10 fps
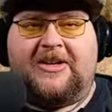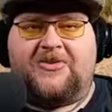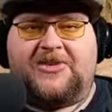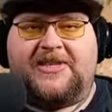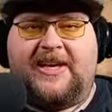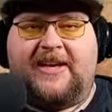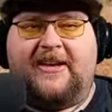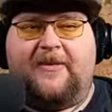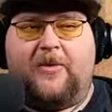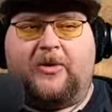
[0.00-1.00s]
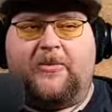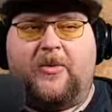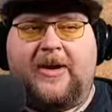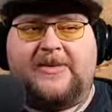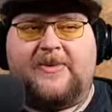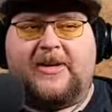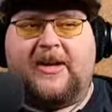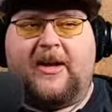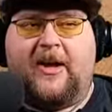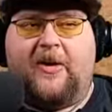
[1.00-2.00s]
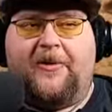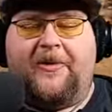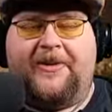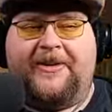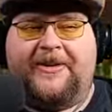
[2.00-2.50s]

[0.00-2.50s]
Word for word: be interesting. Multiple ways we can go.